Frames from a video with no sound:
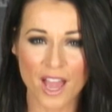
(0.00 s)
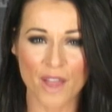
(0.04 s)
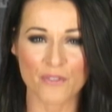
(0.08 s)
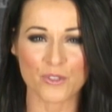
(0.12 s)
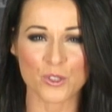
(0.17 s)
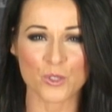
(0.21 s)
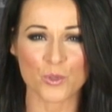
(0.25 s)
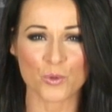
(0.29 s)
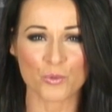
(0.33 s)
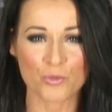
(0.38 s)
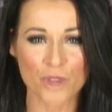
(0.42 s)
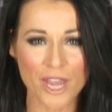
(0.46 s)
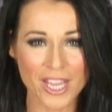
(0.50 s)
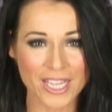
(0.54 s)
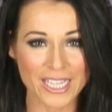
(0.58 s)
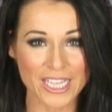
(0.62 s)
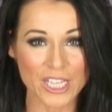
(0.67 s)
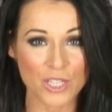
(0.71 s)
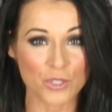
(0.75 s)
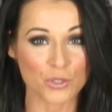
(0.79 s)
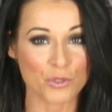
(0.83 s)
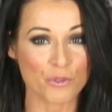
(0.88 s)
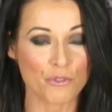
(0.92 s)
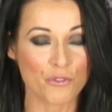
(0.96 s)
has
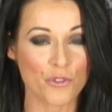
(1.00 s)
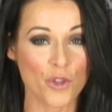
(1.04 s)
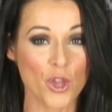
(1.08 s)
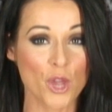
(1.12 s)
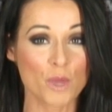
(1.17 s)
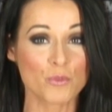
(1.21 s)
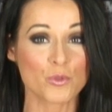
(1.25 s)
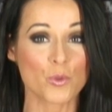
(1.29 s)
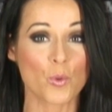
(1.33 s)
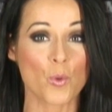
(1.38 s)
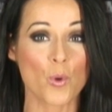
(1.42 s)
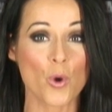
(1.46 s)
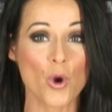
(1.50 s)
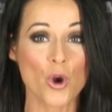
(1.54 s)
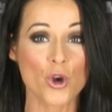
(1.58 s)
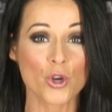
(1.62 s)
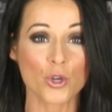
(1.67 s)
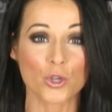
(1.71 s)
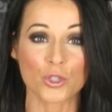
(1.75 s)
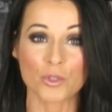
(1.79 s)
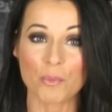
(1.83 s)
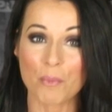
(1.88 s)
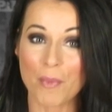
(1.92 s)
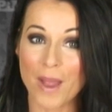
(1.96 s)
already confirmed
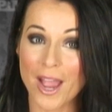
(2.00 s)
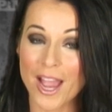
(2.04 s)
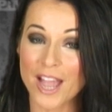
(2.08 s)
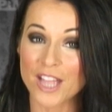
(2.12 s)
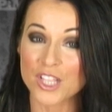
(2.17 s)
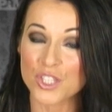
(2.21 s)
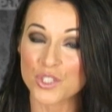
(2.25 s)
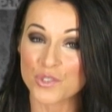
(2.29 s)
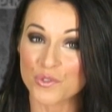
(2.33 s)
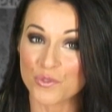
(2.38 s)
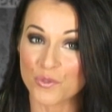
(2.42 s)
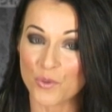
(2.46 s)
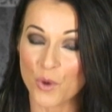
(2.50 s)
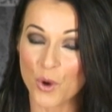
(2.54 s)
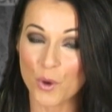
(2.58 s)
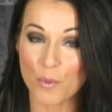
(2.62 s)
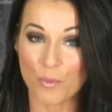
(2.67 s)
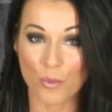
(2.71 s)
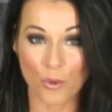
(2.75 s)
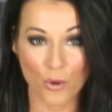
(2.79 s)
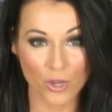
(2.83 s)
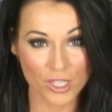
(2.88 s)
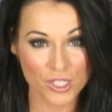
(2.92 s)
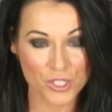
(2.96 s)
work on patch
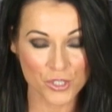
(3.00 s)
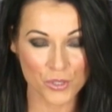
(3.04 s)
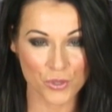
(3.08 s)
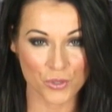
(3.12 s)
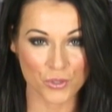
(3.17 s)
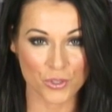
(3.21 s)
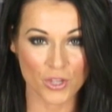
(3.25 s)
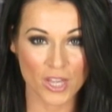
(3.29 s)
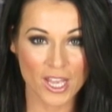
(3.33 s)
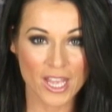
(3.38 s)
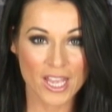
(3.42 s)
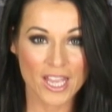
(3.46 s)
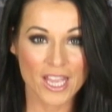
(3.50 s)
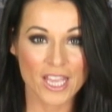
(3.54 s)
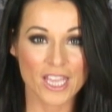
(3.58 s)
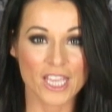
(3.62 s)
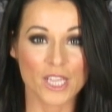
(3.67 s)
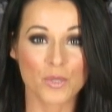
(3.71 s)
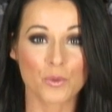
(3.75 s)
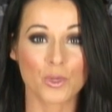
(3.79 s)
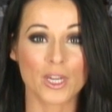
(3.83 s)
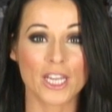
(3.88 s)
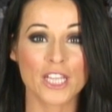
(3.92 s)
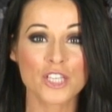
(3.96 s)
4.2.
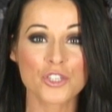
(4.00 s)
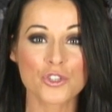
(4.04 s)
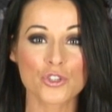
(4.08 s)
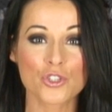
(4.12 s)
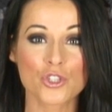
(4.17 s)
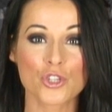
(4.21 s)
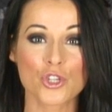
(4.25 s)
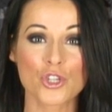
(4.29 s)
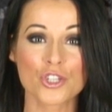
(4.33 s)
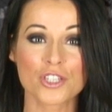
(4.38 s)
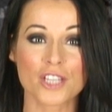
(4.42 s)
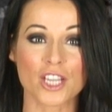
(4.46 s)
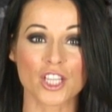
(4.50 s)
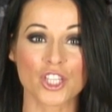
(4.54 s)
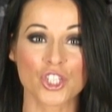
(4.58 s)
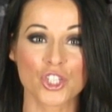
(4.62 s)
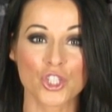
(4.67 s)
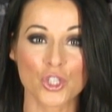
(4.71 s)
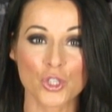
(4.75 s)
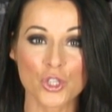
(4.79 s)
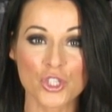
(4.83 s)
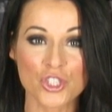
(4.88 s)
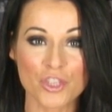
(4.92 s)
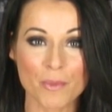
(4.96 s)
It will introduce a
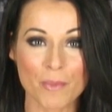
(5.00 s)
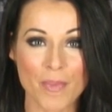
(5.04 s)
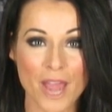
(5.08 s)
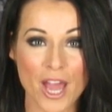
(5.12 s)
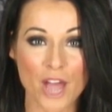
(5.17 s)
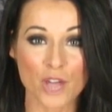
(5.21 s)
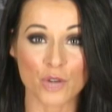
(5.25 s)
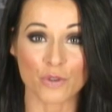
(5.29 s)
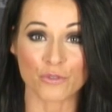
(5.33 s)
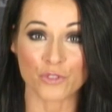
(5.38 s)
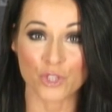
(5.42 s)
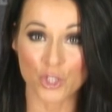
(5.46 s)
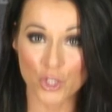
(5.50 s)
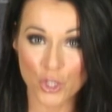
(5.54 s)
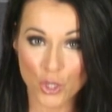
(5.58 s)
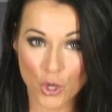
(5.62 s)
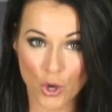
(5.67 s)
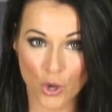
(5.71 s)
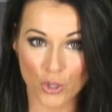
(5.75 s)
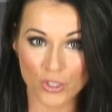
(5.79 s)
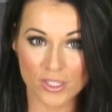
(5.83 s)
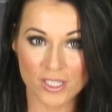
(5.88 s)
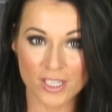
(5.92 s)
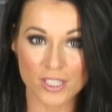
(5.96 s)
huge amount of new
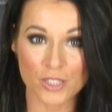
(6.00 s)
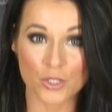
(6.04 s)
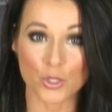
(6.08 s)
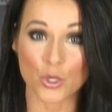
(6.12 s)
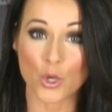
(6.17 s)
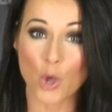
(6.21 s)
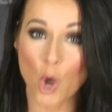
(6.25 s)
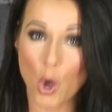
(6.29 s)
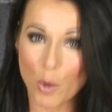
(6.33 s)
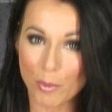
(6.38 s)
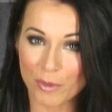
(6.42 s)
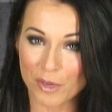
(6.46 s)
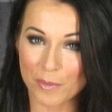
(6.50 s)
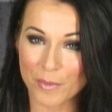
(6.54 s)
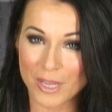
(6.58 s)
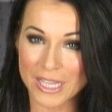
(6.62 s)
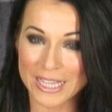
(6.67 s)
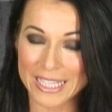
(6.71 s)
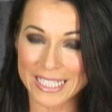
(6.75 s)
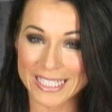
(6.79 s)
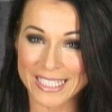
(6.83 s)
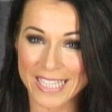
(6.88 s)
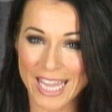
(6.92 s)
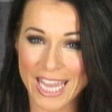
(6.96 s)
content to
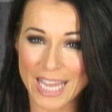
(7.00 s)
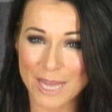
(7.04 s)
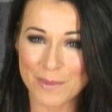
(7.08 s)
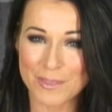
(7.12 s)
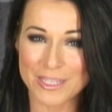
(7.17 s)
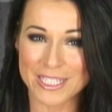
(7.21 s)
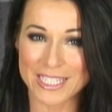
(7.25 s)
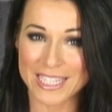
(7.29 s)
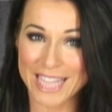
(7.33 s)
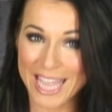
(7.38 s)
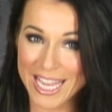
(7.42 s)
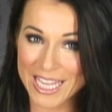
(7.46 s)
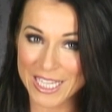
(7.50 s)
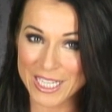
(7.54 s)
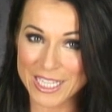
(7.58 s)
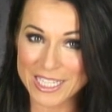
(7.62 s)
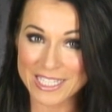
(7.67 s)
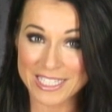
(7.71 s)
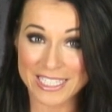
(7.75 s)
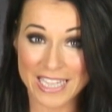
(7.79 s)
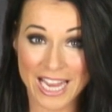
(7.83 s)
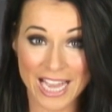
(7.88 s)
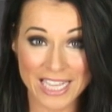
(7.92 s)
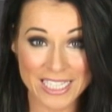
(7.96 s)
complement the game's
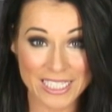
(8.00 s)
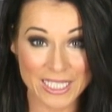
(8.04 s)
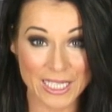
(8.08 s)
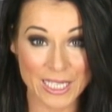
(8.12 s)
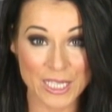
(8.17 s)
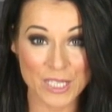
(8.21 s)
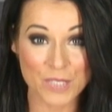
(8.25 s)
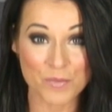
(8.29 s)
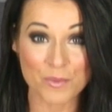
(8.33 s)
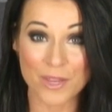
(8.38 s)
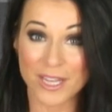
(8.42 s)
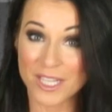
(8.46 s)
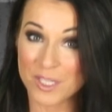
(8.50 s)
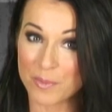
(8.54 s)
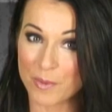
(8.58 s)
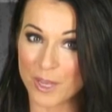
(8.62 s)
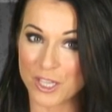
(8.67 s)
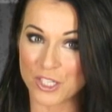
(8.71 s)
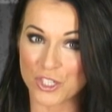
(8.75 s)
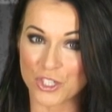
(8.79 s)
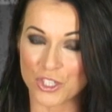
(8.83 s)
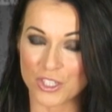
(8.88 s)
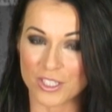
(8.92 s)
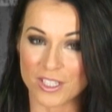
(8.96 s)
latest Cataclysm
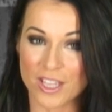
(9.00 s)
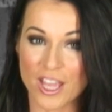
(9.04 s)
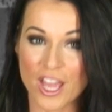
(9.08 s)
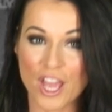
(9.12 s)
expansion,